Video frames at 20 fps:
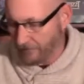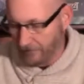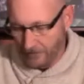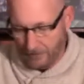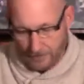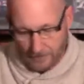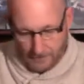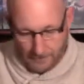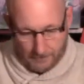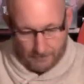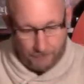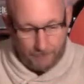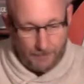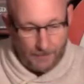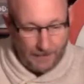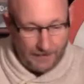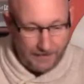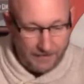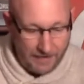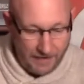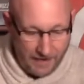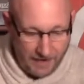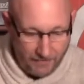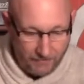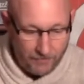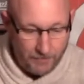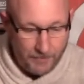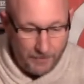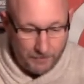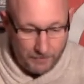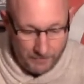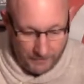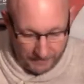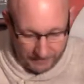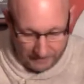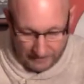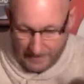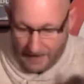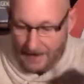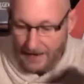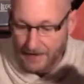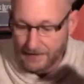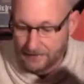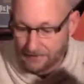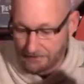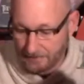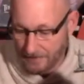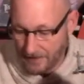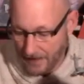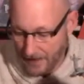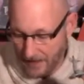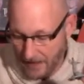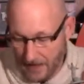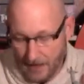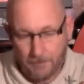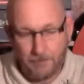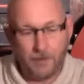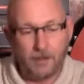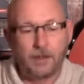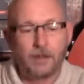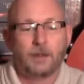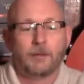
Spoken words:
I can't remember this guy's name,